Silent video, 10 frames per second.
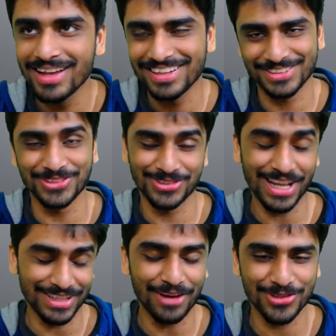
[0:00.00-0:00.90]
So
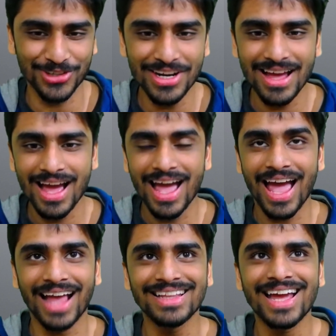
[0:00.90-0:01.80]
that was good.
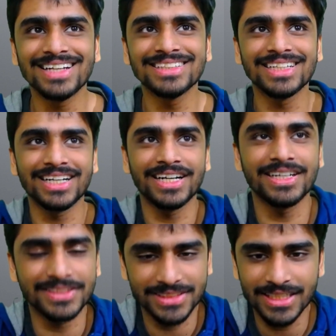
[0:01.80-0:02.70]
And then
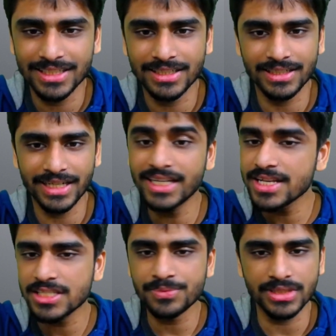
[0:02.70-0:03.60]
the
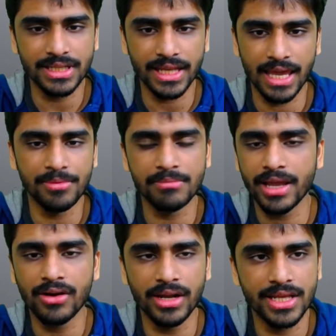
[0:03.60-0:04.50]
internship season came in
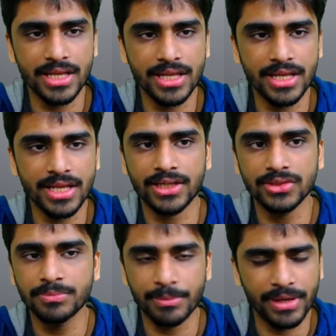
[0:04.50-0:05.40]
my college, so I had
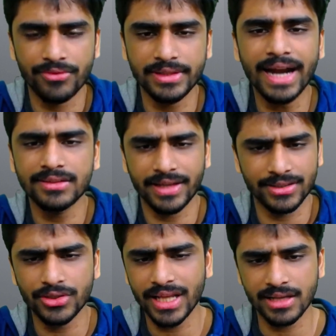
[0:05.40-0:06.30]
to prepare for that. I
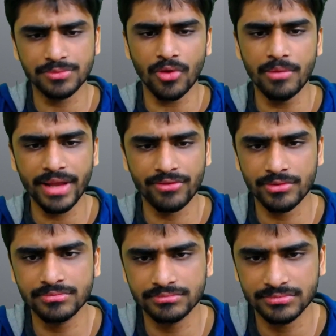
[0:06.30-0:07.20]
had to take a small break
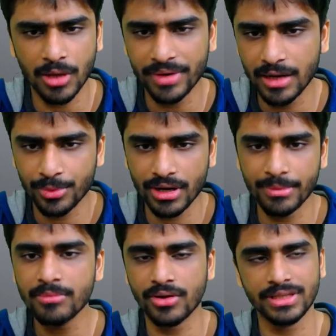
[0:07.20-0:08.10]
from competitive
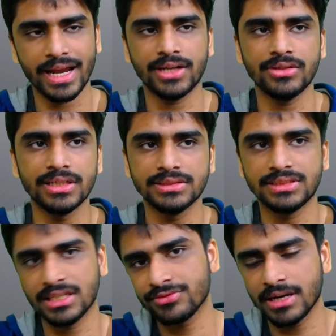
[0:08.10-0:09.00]
programming because I had to learn
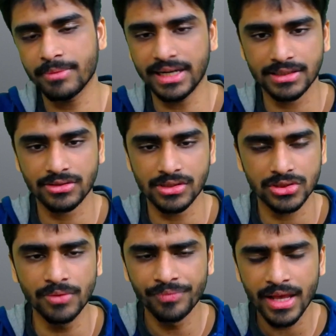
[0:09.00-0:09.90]
CS fundamentals
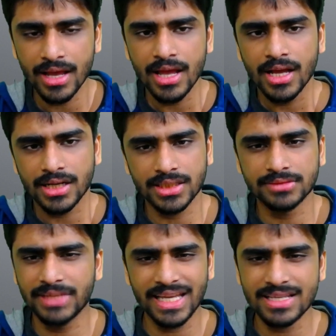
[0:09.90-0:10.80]
also.
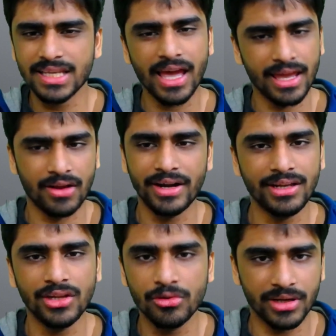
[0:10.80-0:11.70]
DSA I
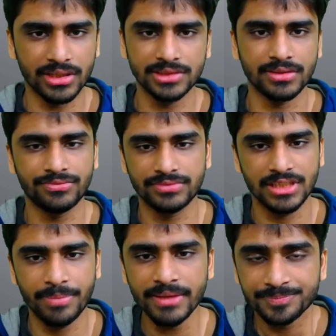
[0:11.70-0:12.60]
already knew because of
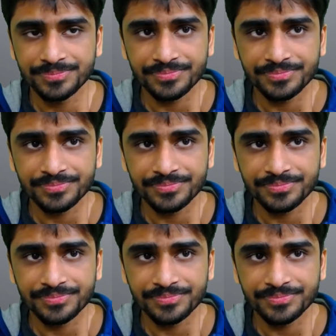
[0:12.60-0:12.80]
CP.